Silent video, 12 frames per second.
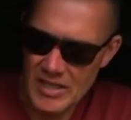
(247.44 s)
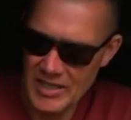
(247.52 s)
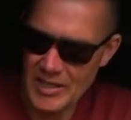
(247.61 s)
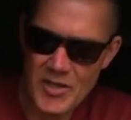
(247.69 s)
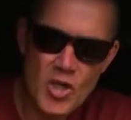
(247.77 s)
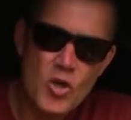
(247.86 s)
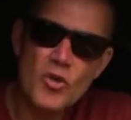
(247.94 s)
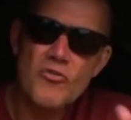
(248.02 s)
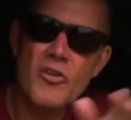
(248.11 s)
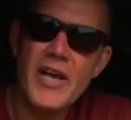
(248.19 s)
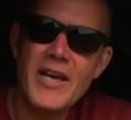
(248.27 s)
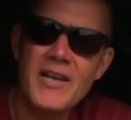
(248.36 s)
You know, and a good
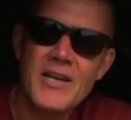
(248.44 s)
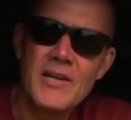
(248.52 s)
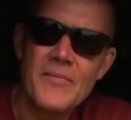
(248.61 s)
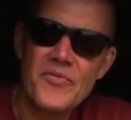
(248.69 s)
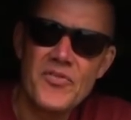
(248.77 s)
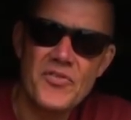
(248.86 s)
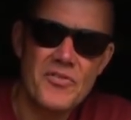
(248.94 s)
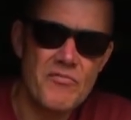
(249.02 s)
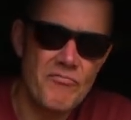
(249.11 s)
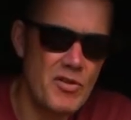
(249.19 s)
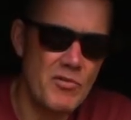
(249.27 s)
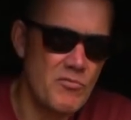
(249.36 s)
rig
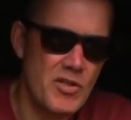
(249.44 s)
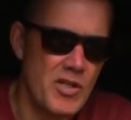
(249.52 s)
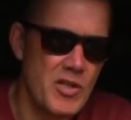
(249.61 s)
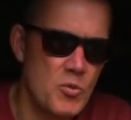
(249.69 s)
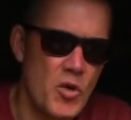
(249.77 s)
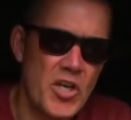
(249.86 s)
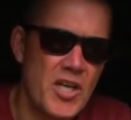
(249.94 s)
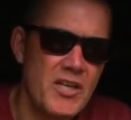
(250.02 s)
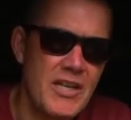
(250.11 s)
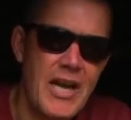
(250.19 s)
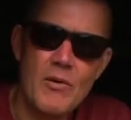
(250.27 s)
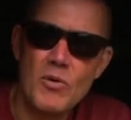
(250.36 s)
that is
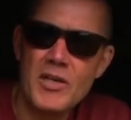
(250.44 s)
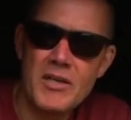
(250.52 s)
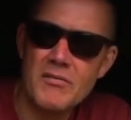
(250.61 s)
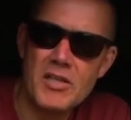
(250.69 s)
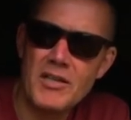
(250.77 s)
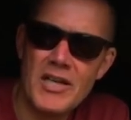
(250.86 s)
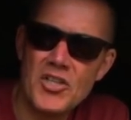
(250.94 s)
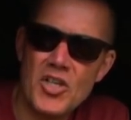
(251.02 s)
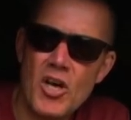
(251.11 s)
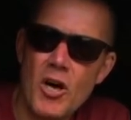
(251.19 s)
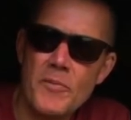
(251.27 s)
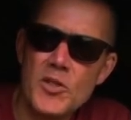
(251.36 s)
working now will still catch a
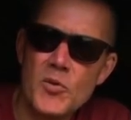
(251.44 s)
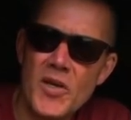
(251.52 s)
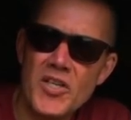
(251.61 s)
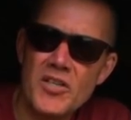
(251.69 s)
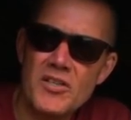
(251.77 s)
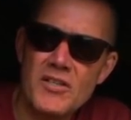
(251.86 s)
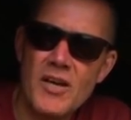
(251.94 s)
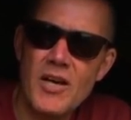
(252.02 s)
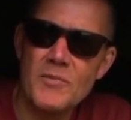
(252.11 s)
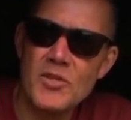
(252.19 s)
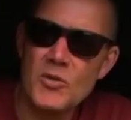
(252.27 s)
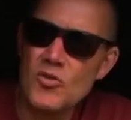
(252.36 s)
carp in 20 years'
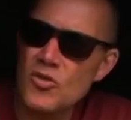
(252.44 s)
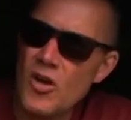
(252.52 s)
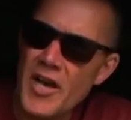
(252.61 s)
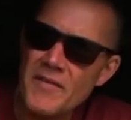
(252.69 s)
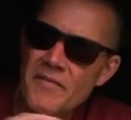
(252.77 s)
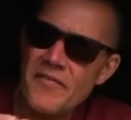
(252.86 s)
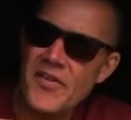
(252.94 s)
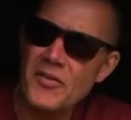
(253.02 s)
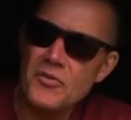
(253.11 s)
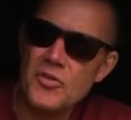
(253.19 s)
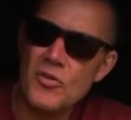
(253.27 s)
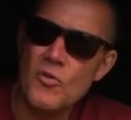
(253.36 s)
time. So try and
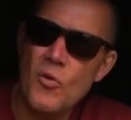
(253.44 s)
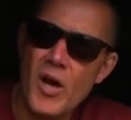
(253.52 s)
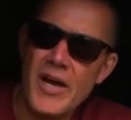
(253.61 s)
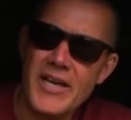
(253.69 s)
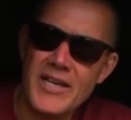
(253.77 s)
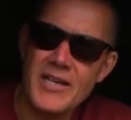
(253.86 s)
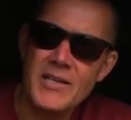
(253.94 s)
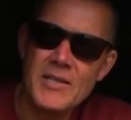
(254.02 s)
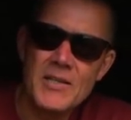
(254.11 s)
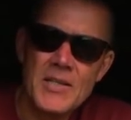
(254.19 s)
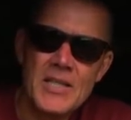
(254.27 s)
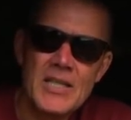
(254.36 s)
filter away
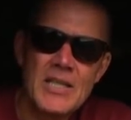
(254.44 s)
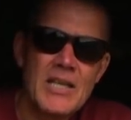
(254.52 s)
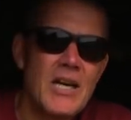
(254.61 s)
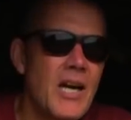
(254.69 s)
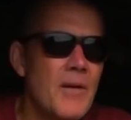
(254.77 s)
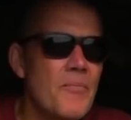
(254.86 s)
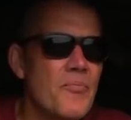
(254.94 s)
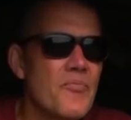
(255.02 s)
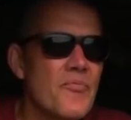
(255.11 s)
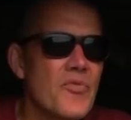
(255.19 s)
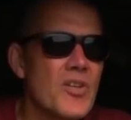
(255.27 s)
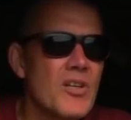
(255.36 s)

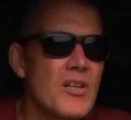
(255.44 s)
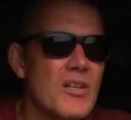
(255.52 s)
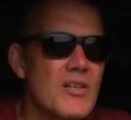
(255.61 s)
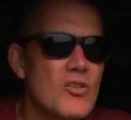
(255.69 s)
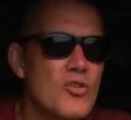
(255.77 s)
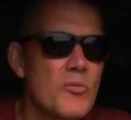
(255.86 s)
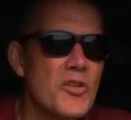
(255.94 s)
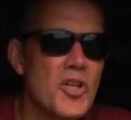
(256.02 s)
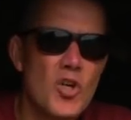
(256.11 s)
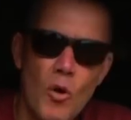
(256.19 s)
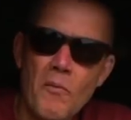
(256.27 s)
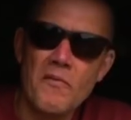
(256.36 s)
some of the
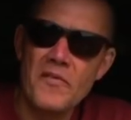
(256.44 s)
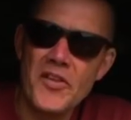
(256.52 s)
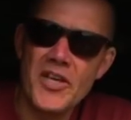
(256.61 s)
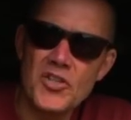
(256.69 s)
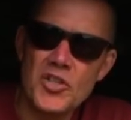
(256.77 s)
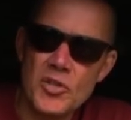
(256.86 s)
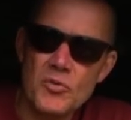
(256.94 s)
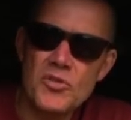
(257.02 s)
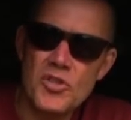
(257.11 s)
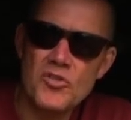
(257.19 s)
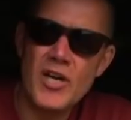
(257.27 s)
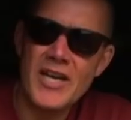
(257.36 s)
gumph that is used
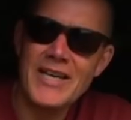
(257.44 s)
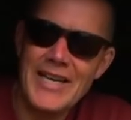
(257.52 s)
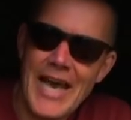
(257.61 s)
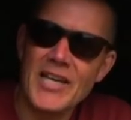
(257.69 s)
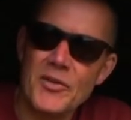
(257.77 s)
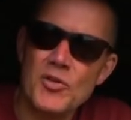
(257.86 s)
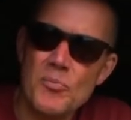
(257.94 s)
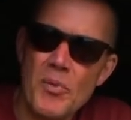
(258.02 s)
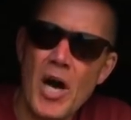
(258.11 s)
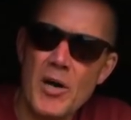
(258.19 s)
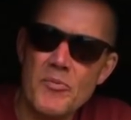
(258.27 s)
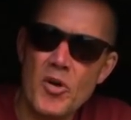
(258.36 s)
to try and get you to
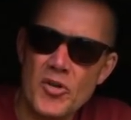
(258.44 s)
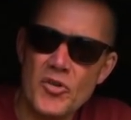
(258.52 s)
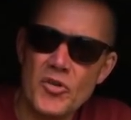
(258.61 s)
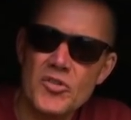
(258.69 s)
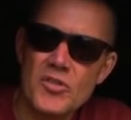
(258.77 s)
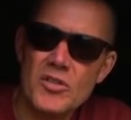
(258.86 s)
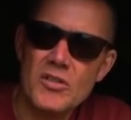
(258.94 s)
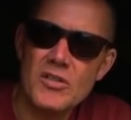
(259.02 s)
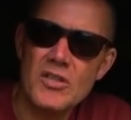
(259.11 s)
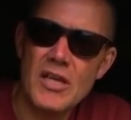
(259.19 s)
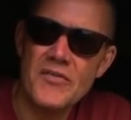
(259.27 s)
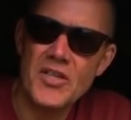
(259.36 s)
buy product,
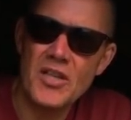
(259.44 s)
if